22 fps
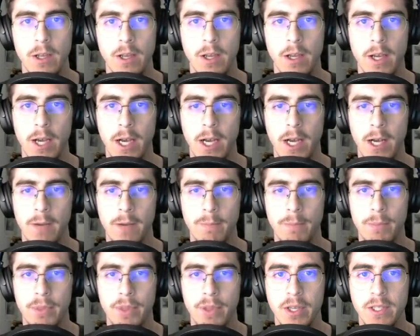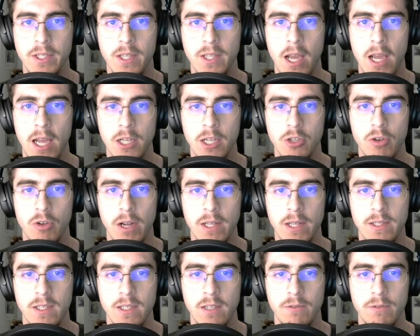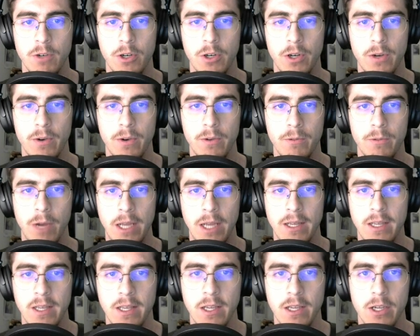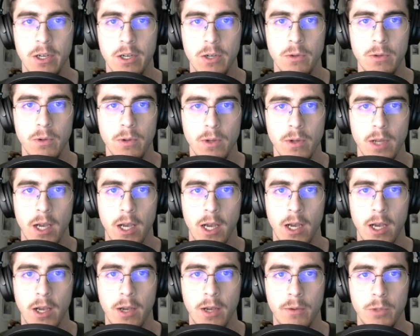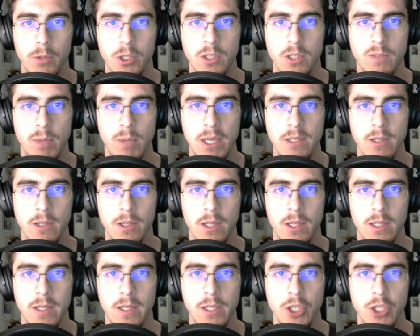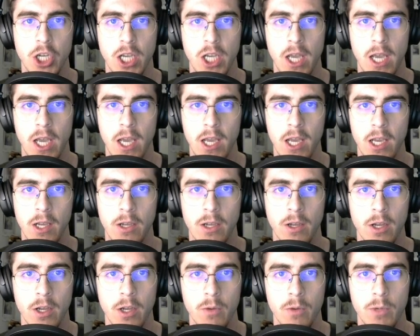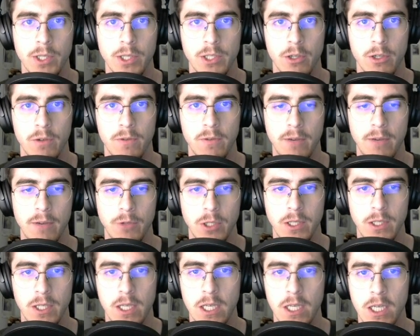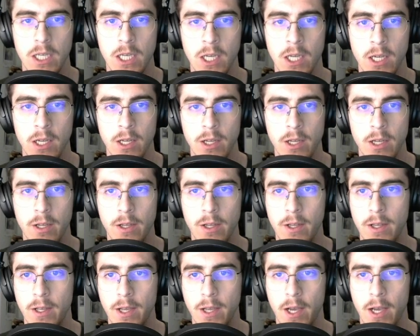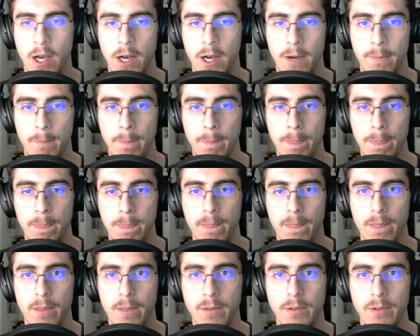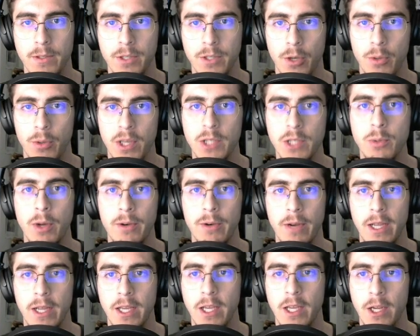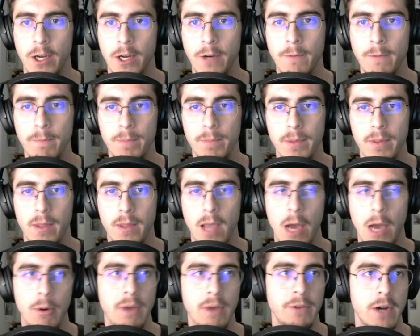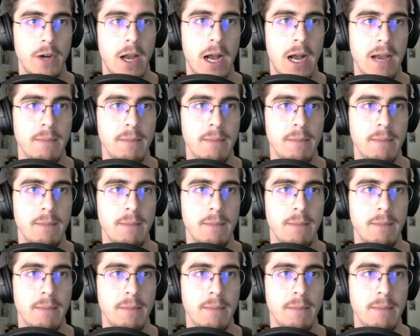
um, this CAN transceiver right here, uh, which is based on the TJA1051T. Um, so this one right here. However, I